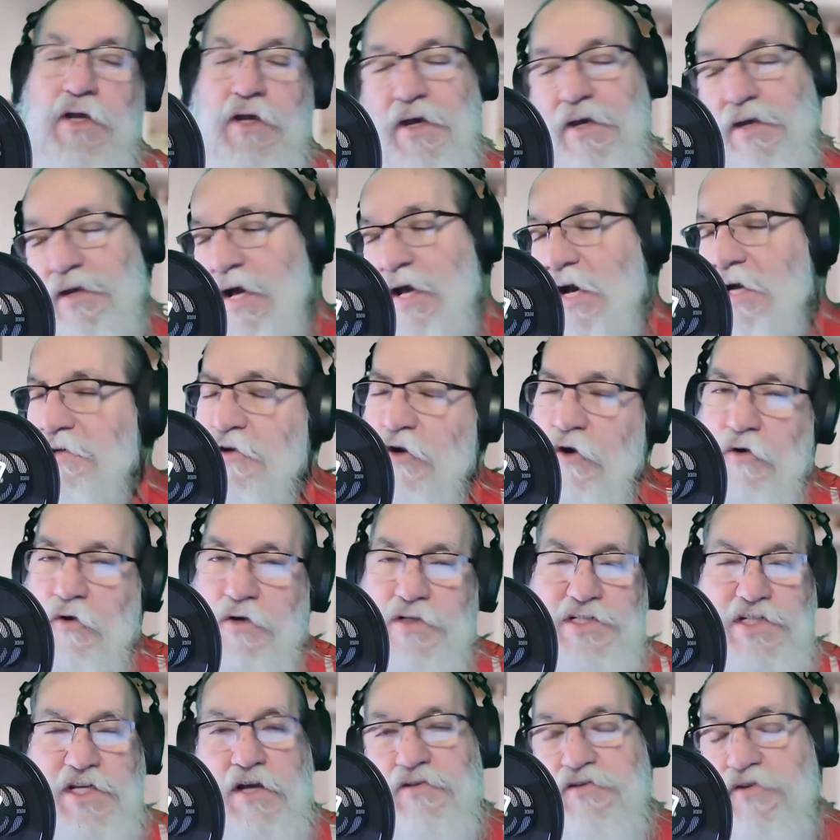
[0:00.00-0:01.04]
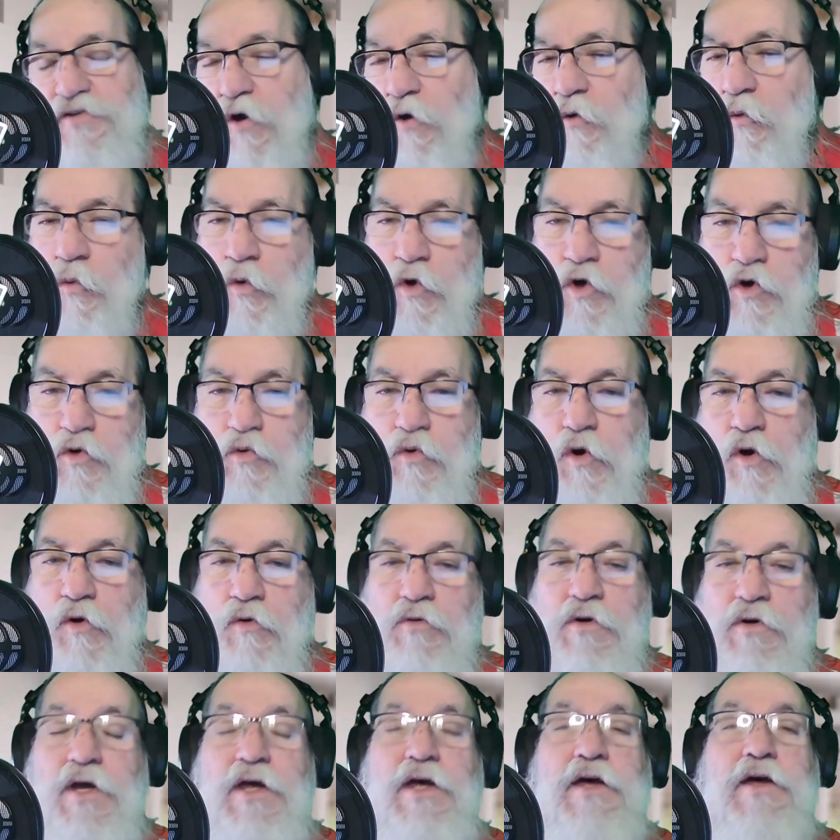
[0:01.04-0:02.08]
And I know it sounds all
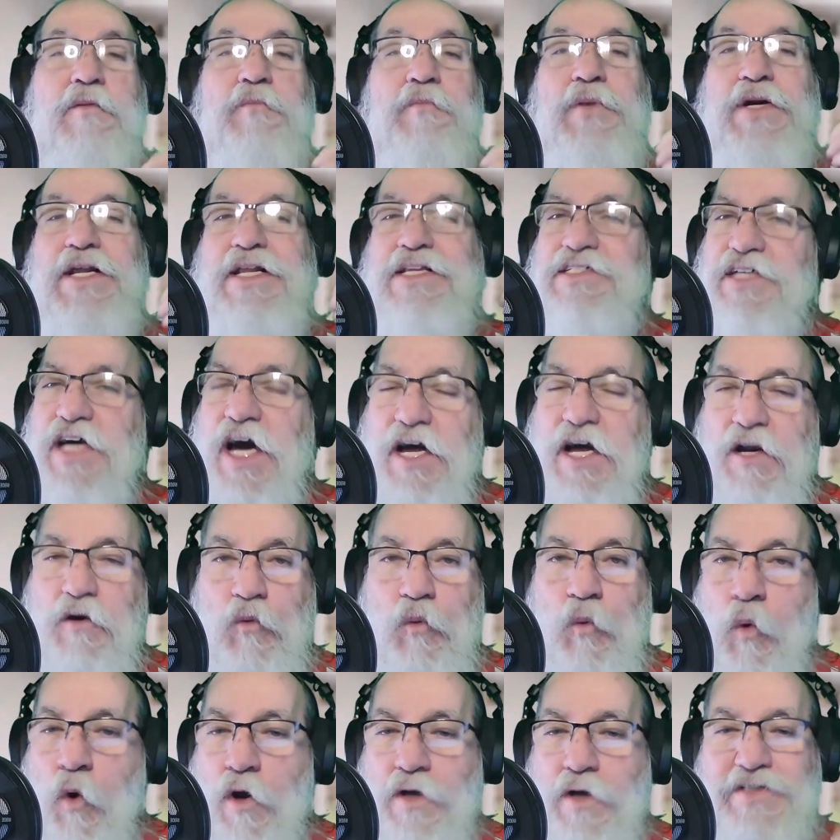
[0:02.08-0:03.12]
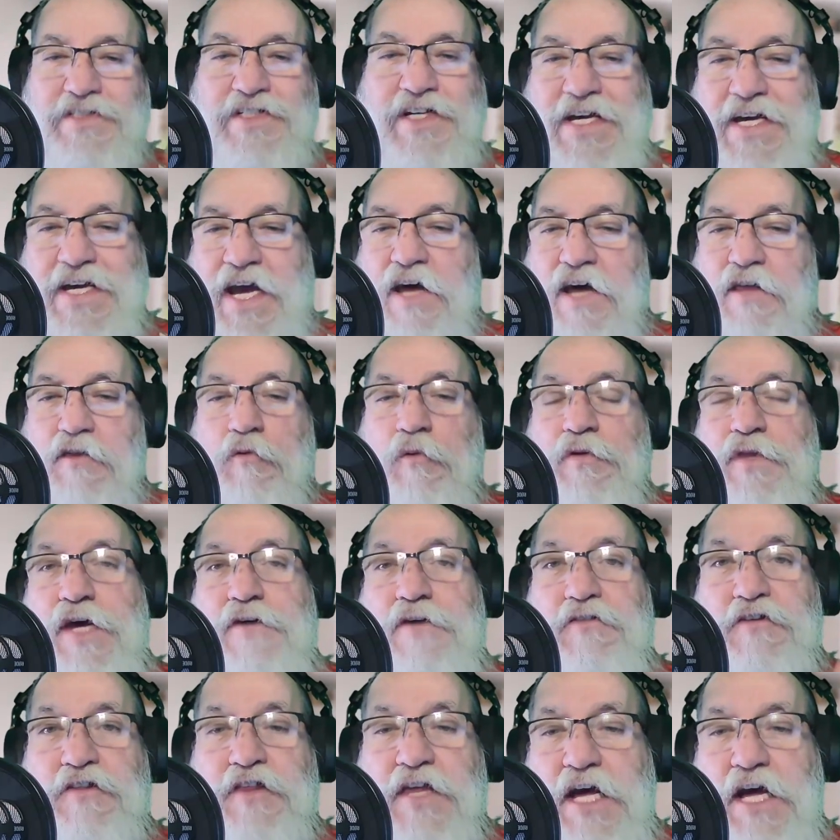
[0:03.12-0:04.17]
woo-woo, but it's got to work together with
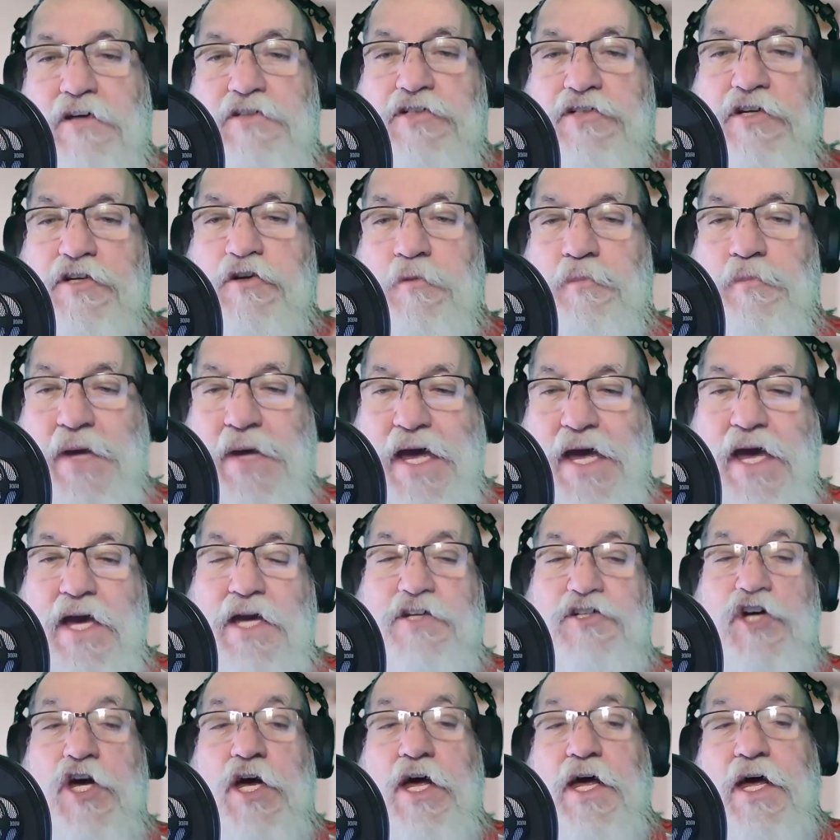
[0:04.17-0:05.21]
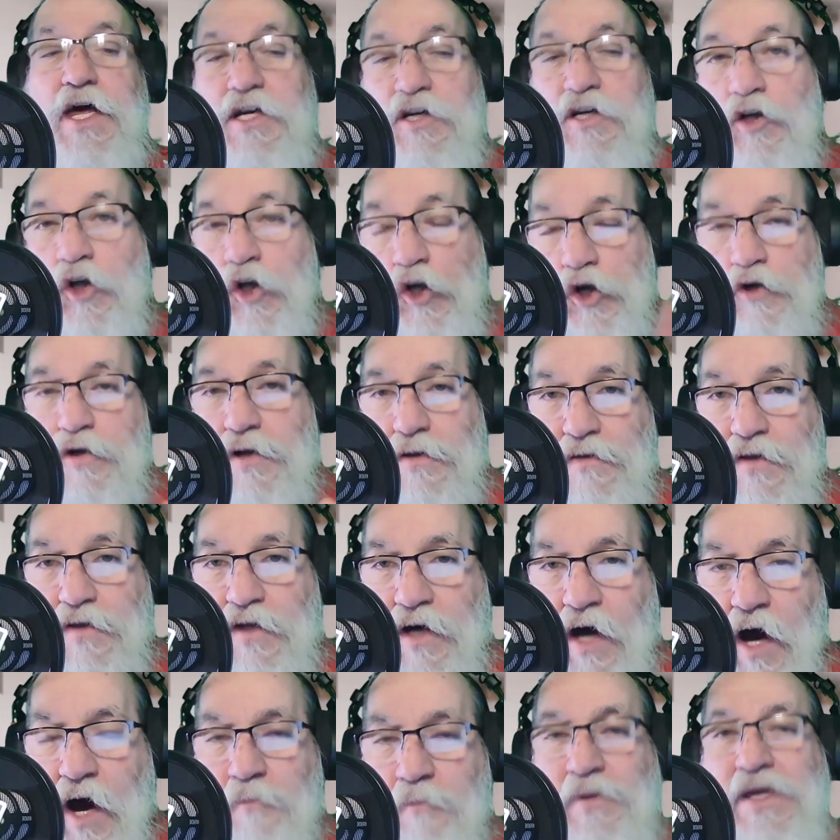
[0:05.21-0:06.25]
everything else on your page, including the
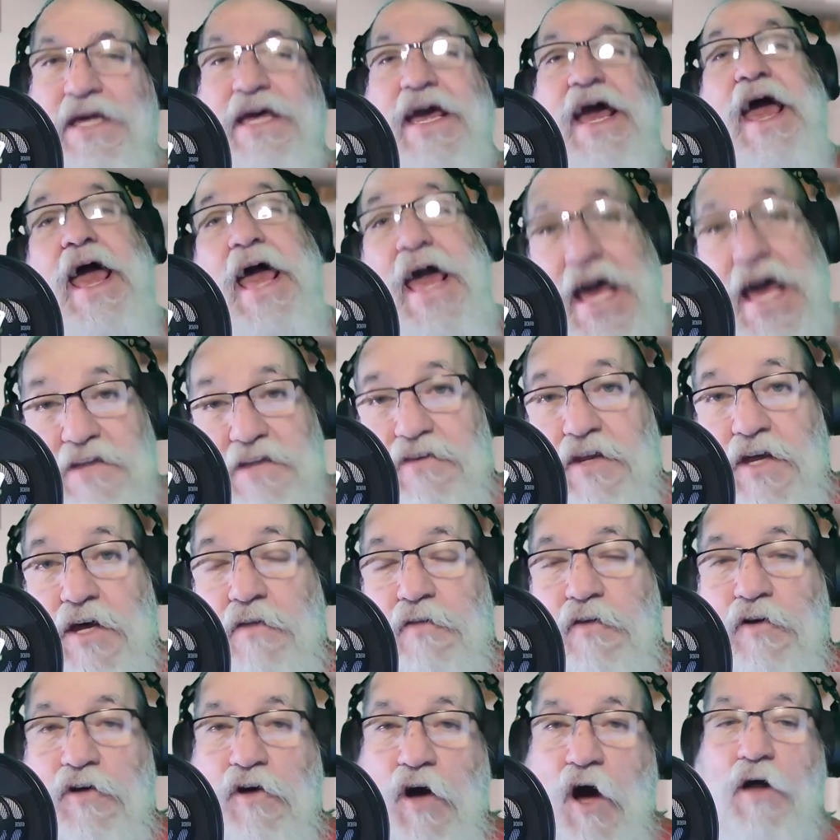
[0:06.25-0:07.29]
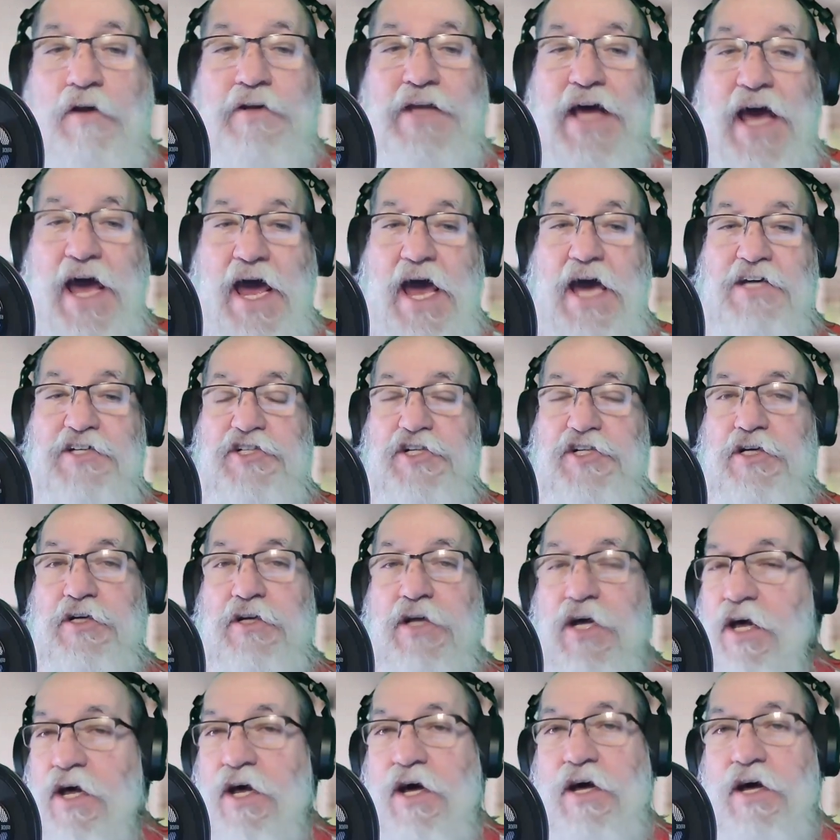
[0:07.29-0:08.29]
copy and the call to action.